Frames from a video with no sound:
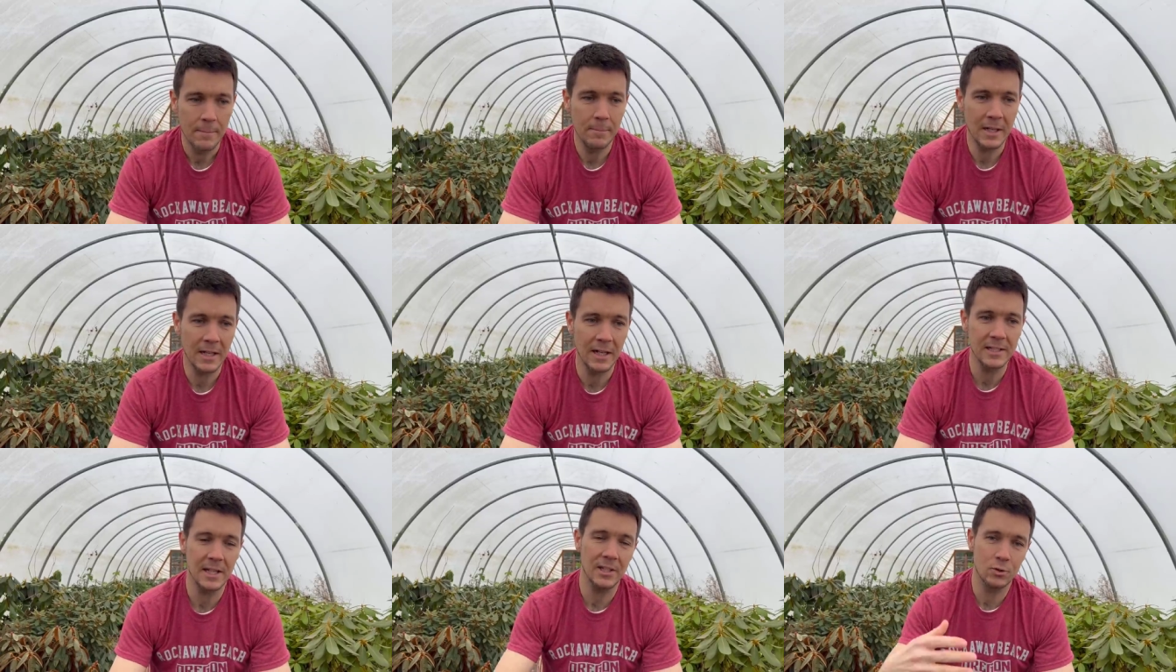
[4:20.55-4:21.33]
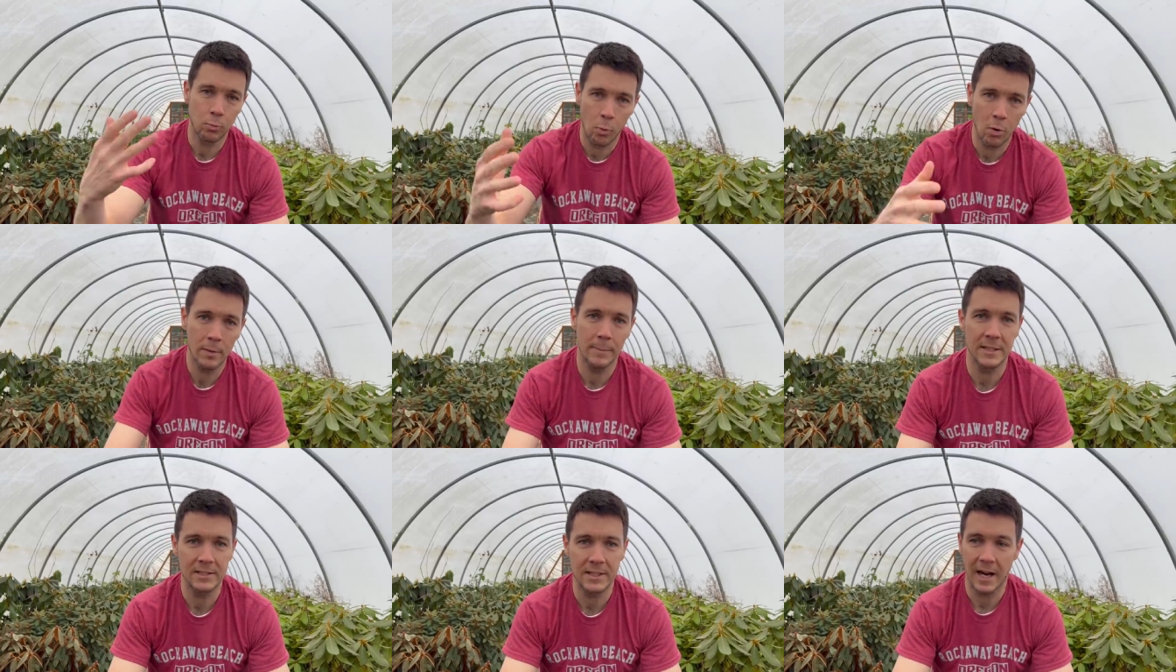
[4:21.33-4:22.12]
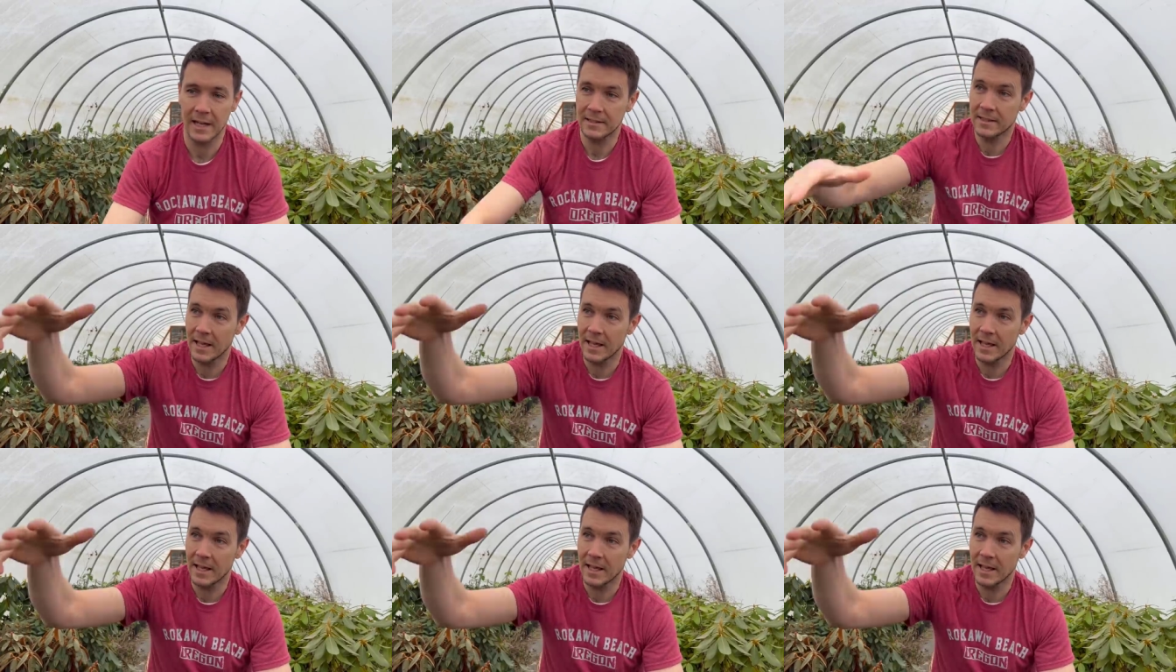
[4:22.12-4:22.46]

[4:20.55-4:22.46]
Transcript: because it's warm inside.